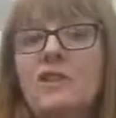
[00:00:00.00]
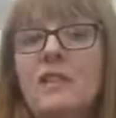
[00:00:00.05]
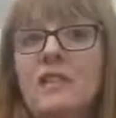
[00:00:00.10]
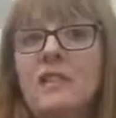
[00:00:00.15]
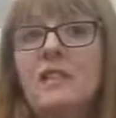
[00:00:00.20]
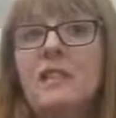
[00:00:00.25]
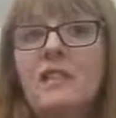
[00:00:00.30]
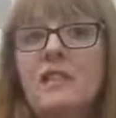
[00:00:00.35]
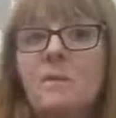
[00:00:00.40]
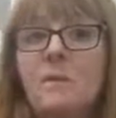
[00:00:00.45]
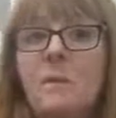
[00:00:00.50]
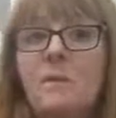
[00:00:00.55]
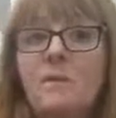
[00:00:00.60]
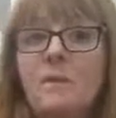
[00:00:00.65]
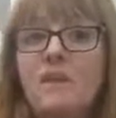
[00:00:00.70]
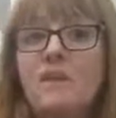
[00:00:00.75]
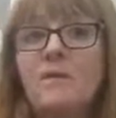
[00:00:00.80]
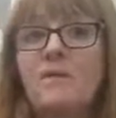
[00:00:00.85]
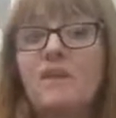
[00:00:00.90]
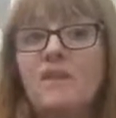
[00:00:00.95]
treated as
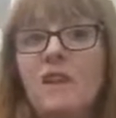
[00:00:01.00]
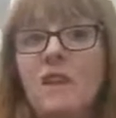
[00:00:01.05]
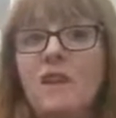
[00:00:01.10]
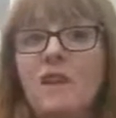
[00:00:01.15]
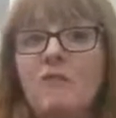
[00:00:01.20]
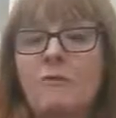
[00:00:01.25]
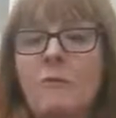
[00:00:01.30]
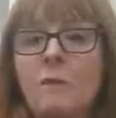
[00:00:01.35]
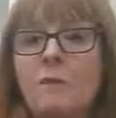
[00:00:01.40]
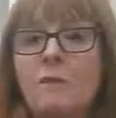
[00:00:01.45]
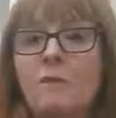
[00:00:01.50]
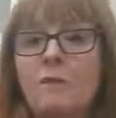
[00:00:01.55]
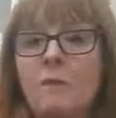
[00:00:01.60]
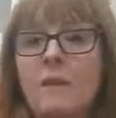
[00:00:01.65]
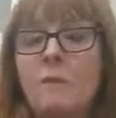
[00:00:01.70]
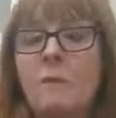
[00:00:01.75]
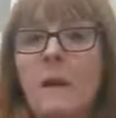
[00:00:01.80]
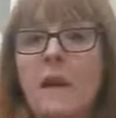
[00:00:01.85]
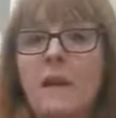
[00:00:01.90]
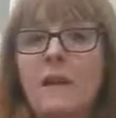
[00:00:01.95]
members of staff because
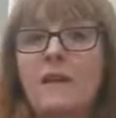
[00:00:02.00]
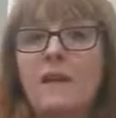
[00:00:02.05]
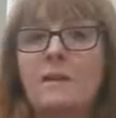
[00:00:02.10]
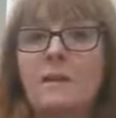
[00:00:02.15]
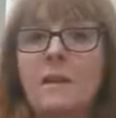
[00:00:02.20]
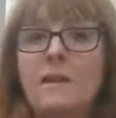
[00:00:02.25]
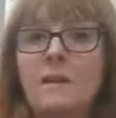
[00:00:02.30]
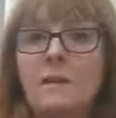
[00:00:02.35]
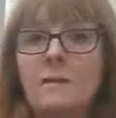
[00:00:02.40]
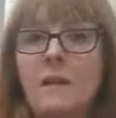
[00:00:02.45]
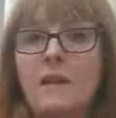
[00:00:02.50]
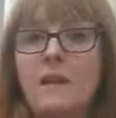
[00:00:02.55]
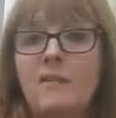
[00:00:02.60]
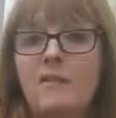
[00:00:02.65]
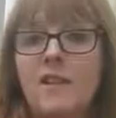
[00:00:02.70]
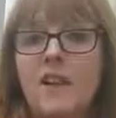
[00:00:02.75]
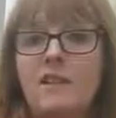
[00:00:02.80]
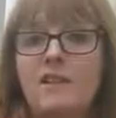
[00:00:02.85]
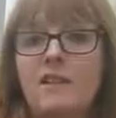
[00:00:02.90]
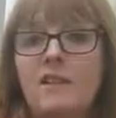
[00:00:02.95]
we pay a certain amount
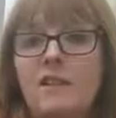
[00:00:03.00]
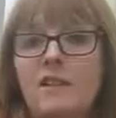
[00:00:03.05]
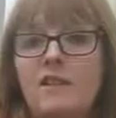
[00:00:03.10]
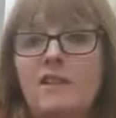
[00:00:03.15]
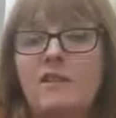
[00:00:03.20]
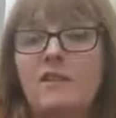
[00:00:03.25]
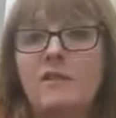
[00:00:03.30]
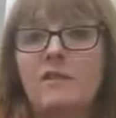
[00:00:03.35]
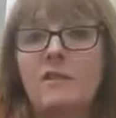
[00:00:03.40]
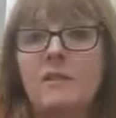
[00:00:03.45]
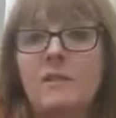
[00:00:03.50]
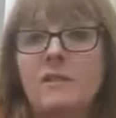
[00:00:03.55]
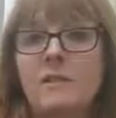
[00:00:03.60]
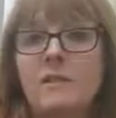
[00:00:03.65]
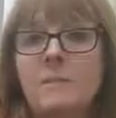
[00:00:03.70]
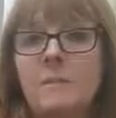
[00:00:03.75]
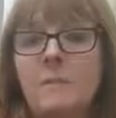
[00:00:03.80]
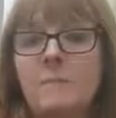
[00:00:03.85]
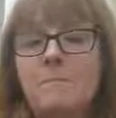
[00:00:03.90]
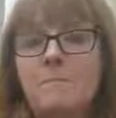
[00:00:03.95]
of national
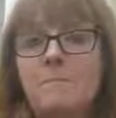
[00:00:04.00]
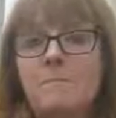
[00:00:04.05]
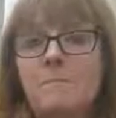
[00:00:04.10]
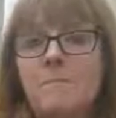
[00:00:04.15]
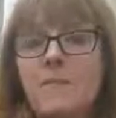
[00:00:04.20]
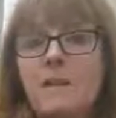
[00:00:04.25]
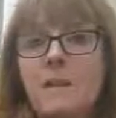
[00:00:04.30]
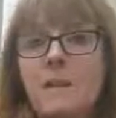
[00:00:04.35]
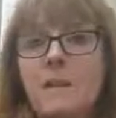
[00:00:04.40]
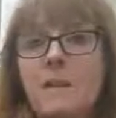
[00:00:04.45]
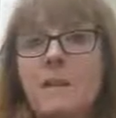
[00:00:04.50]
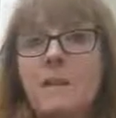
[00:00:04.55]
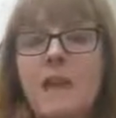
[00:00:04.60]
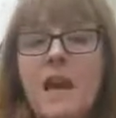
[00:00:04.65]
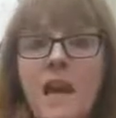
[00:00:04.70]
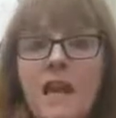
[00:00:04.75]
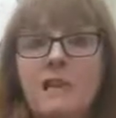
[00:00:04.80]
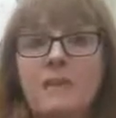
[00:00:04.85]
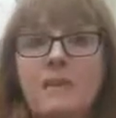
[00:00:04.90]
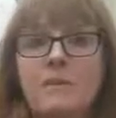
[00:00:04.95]
insurance.
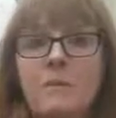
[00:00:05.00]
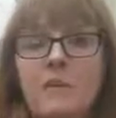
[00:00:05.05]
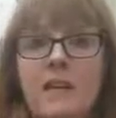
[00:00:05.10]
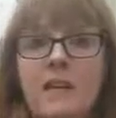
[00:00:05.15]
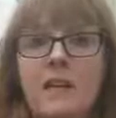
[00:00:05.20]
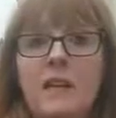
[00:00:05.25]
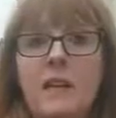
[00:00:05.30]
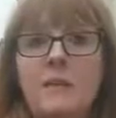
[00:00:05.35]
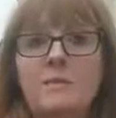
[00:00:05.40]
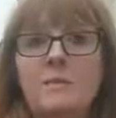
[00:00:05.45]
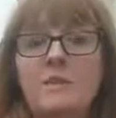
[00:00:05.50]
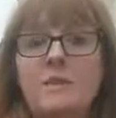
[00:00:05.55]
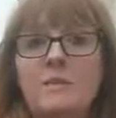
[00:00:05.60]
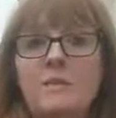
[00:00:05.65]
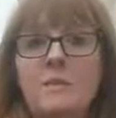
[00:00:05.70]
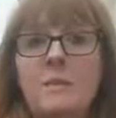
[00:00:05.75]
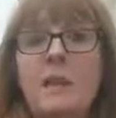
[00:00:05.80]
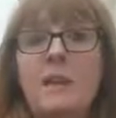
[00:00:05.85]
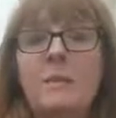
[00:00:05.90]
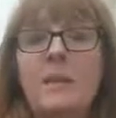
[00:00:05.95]
Yet, when it comes to
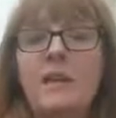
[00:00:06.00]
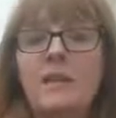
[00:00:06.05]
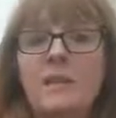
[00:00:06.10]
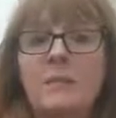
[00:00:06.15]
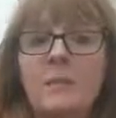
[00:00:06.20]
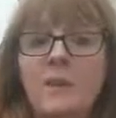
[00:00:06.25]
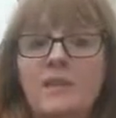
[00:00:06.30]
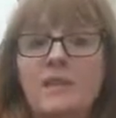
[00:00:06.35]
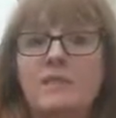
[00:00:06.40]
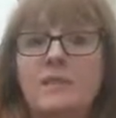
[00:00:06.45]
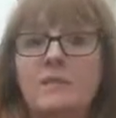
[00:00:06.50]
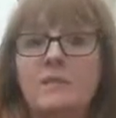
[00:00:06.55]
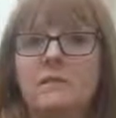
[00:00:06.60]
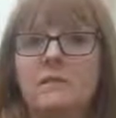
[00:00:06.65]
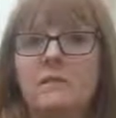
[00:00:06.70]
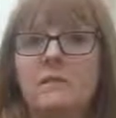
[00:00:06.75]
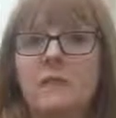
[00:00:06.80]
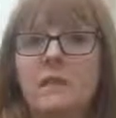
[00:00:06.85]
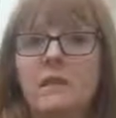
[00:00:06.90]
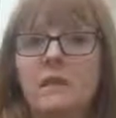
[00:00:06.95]
blowing the whistle,
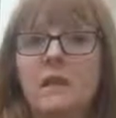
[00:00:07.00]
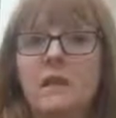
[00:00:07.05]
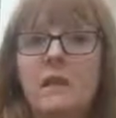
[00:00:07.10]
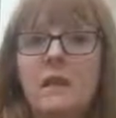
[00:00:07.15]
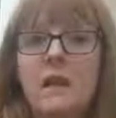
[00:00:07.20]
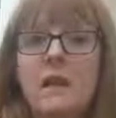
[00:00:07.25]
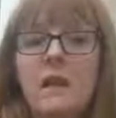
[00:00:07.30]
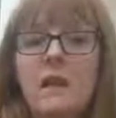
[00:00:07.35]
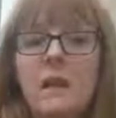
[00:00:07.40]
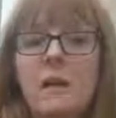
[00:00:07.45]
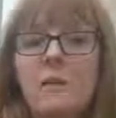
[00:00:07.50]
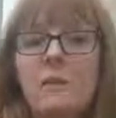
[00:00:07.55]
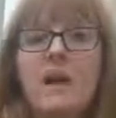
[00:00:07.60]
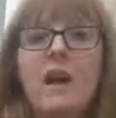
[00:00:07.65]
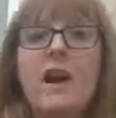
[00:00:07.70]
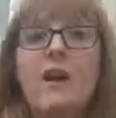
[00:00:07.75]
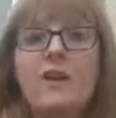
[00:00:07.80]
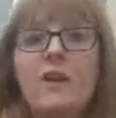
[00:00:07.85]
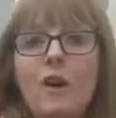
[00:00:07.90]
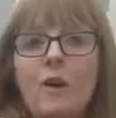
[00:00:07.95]
we
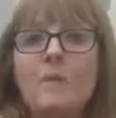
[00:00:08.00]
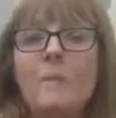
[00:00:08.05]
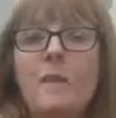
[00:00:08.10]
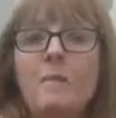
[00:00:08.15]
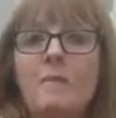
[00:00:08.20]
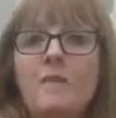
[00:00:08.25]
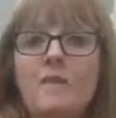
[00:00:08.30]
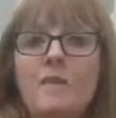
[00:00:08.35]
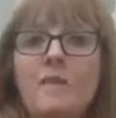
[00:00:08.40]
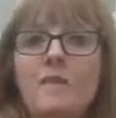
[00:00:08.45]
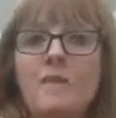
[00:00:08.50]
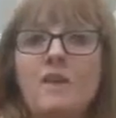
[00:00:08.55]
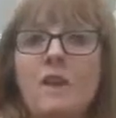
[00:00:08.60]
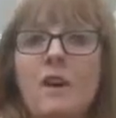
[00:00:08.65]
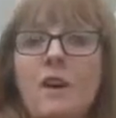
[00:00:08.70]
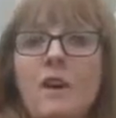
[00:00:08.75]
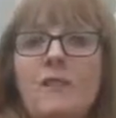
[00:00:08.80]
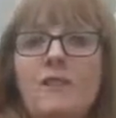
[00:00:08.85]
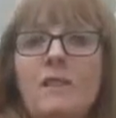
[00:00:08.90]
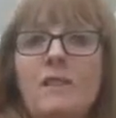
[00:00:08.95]
are not members of
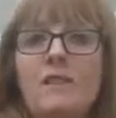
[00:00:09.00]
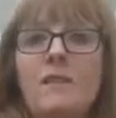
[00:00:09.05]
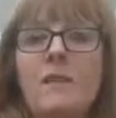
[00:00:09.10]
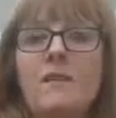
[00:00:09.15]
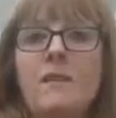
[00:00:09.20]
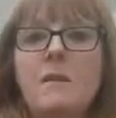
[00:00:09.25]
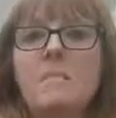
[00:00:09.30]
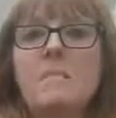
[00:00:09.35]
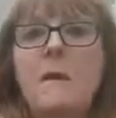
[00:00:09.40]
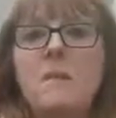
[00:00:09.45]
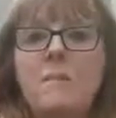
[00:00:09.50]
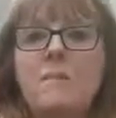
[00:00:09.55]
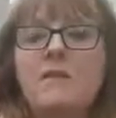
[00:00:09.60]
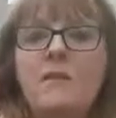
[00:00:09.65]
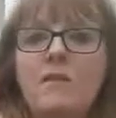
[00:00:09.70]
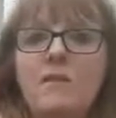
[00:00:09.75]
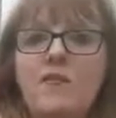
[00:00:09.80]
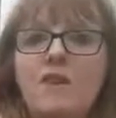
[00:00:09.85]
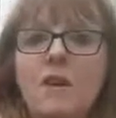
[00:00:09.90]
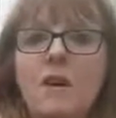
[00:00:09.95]
staff. It's only members
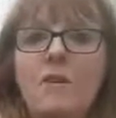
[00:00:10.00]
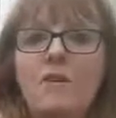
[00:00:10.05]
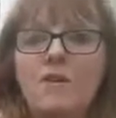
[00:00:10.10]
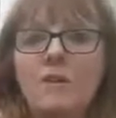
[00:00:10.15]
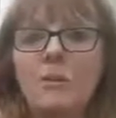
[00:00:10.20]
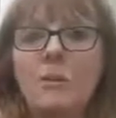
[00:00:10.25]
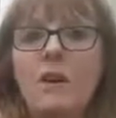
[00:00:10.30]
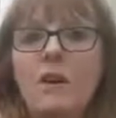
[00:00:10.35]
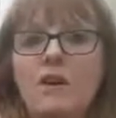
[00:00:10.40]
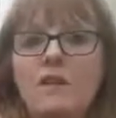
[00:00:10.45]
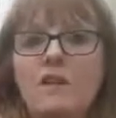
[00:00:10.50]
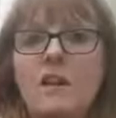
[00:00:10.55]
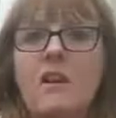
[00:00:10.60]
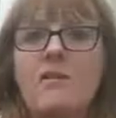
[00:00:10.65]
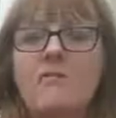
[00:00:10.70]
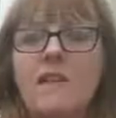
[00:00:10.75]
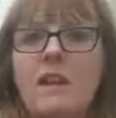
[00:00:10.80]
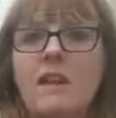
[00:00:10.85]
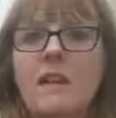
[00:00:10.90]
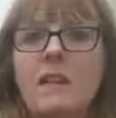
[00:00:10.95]
of staff that work
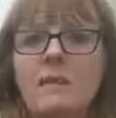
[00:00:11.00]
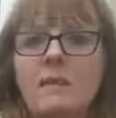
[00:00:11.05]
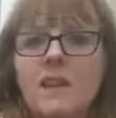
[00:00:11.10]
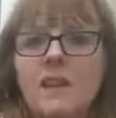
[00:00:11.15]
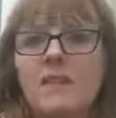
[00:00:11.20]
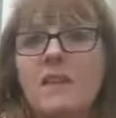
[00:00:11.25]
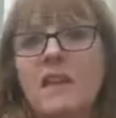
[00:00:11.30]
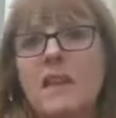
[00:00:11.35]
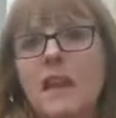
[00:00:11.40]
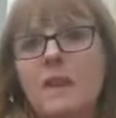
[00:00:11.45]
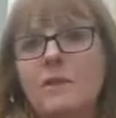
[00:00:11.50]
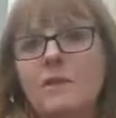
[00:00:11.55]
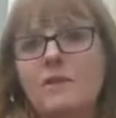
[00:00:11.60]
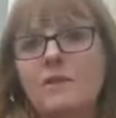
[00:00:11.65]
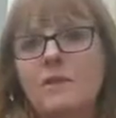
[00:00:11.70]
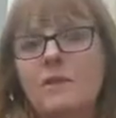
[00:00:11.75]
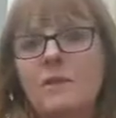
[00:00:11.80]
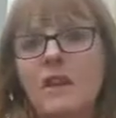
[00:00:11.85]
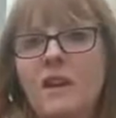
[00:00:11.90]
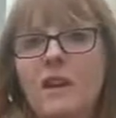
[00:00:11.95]
directly within the
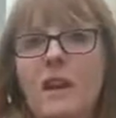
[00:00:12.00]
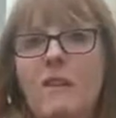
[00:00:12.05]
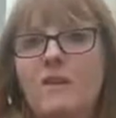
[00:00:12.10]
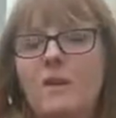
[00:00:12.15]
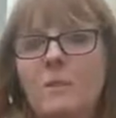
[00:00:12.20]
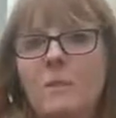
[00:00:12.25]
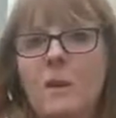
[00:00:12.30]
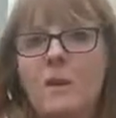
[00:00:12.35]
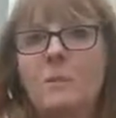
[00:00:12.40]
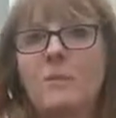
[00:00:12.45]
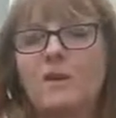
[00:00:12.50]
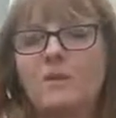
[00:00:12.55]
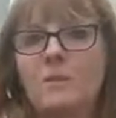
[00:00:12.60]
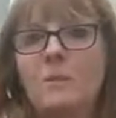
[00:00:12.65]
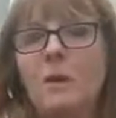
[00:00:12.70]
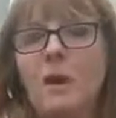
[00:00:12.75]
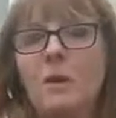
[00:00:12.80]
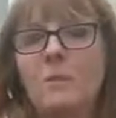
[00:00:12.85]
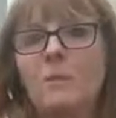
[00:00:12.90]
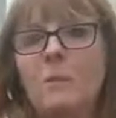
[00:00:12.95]
council that are covered by
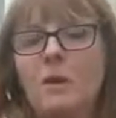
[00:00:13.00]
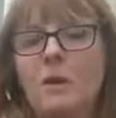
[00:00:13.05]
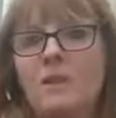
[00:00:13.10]
whistleblowing